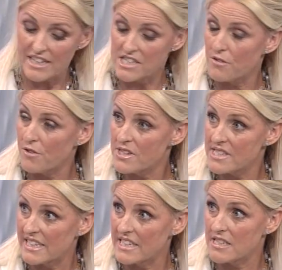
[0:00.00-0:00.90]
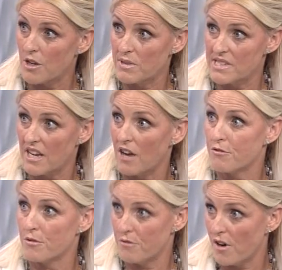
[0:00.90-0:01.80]
I guess the first thing is that we
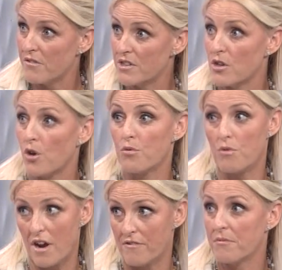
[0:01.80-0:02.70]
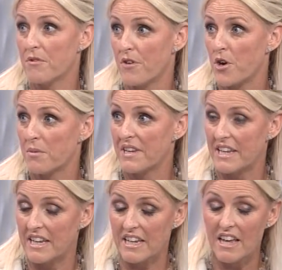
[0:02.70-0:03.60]
start from 5 years old, right from the very
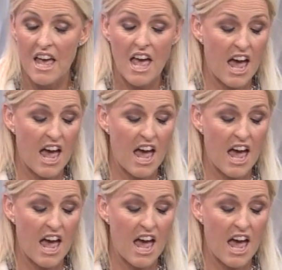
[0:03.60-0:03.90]
beginning,